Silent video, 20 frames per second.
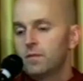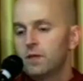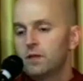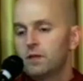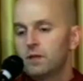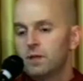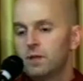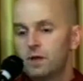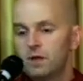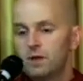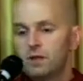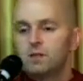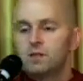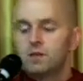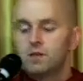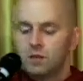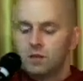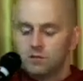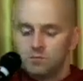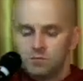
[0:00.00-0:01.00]
And the Naga
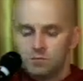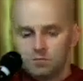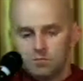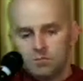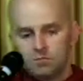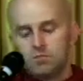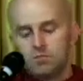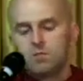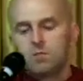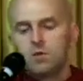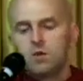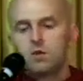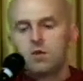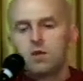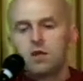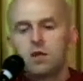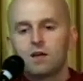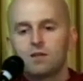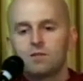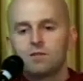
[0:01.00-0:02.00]
said,
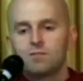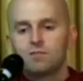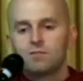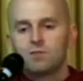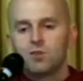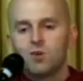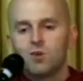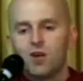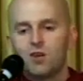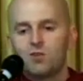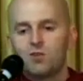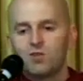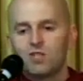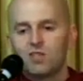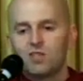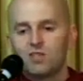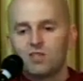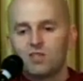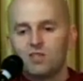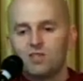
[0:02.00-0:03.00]
okay, you have a
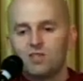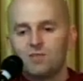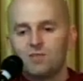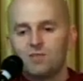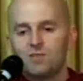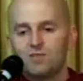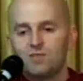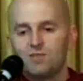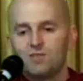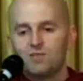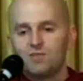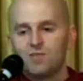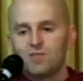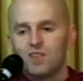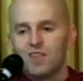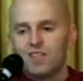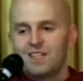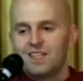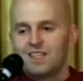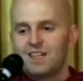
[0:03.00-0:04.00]
deal.
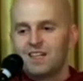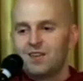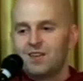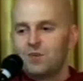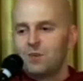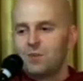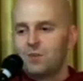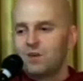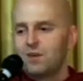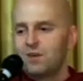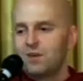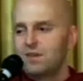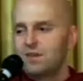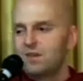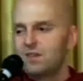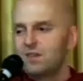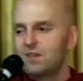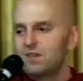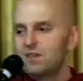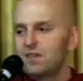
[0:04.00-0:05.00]
And he gave him
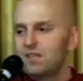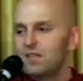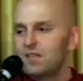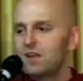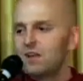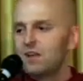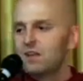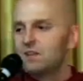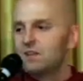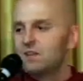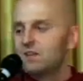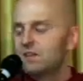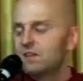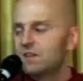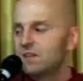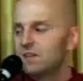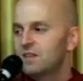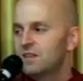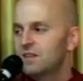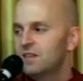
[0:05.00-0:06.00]
the clay,
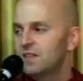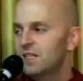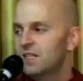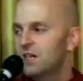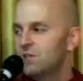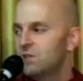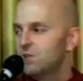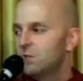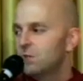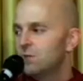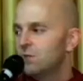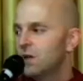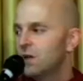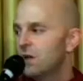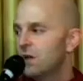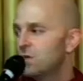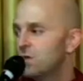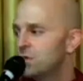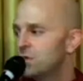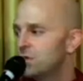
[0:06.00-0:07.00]
he gave him the
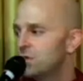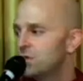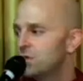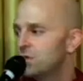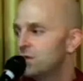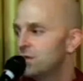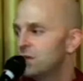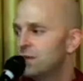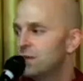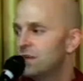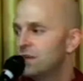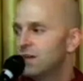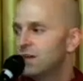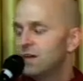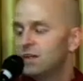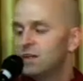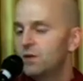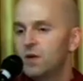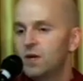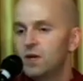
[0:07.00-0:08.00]
flowers,
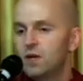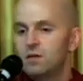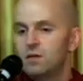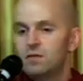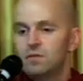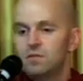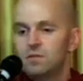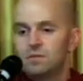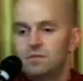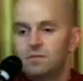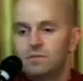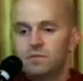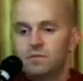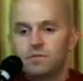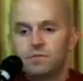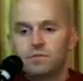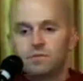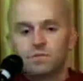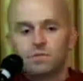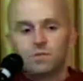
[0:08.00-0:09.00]
and the man
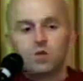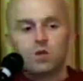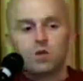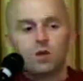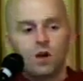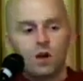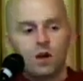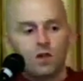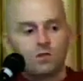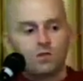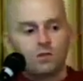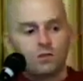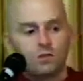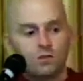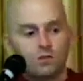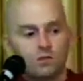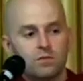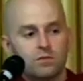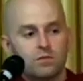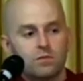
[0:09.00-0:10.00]
took off,
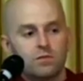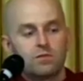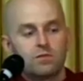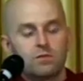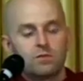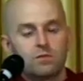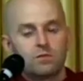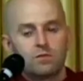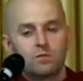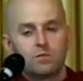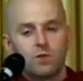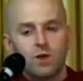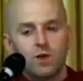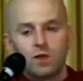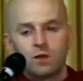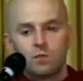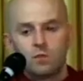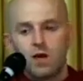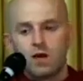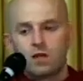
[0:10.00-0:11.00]

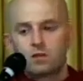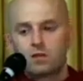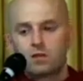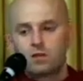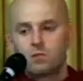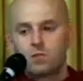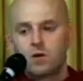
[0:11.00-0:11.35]
running back to the